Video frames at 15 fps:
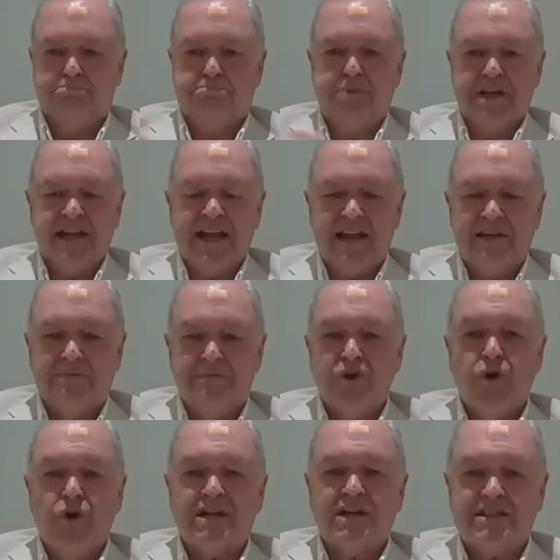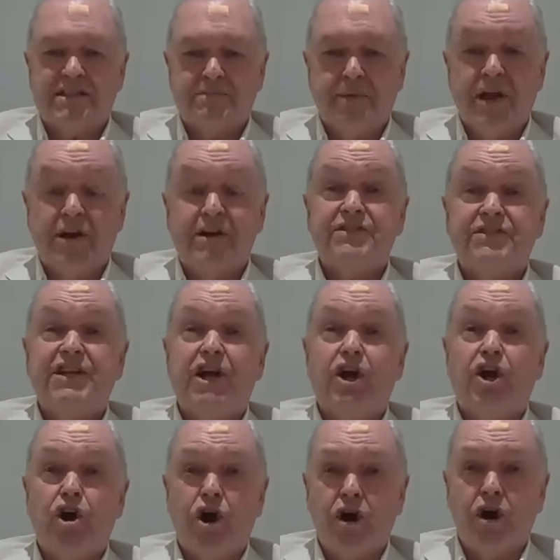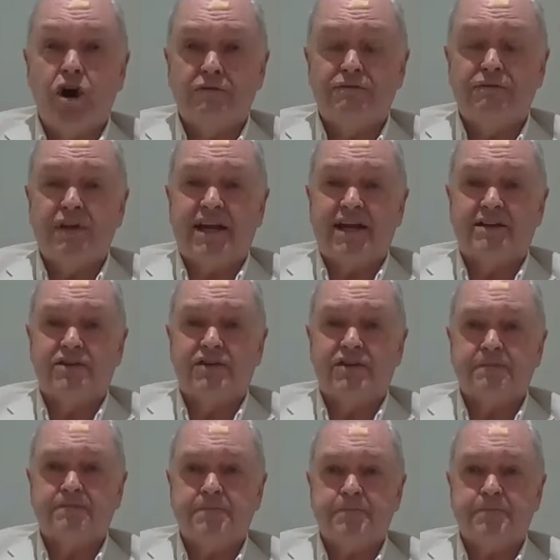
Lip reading: But if you're experiencing conflict,